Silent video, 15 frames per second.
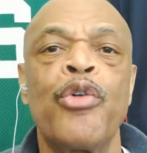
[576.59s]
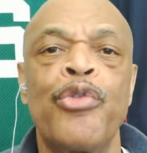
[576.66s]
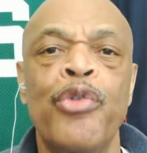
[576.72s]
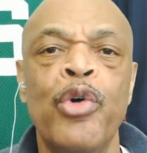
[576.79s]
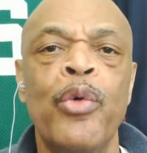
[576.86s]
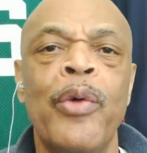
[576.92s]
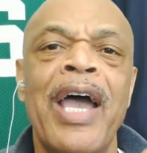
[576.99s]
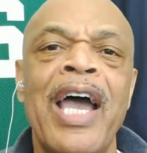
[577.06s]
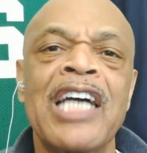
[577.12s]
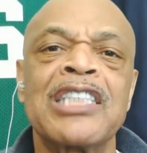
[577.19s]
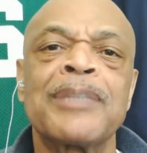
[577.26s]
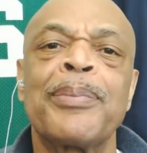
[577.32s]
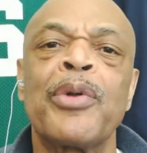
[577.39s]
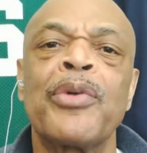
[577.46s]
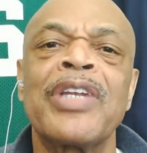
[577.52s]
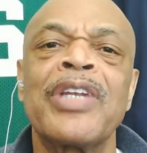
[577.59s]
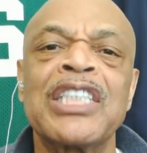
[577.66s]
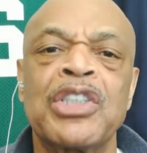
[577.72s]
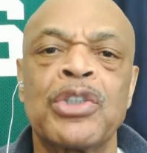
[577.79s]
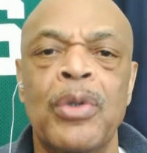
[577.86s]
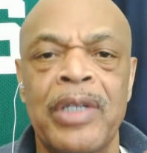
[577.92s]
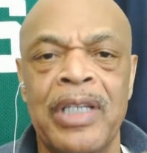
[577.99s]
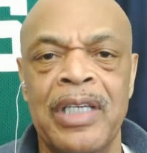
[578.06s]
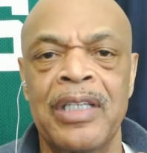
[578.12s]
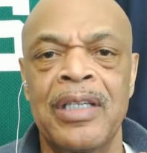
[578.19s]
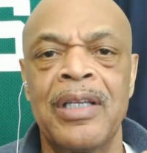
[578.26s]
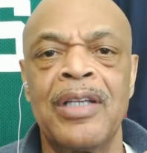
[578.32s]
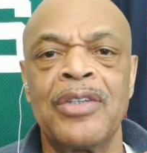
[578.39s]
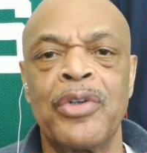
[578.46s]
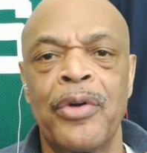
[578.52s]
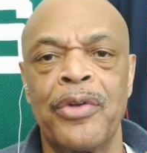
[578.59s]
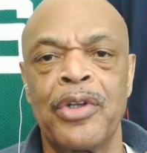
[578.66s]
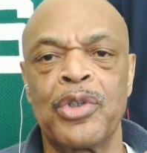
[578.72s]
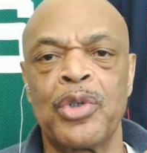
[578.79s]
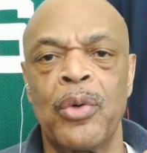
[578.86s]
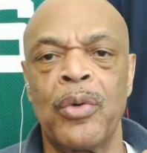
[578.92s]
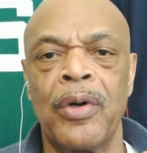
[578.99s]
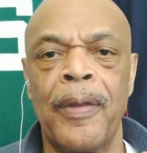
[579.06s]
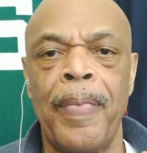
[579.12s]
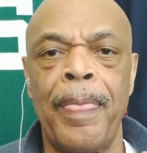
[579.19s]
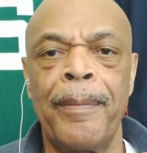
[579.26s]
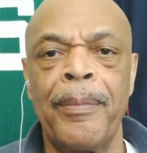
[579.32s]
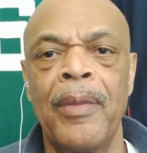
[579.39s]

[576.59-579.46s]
grew exponentially during the tour.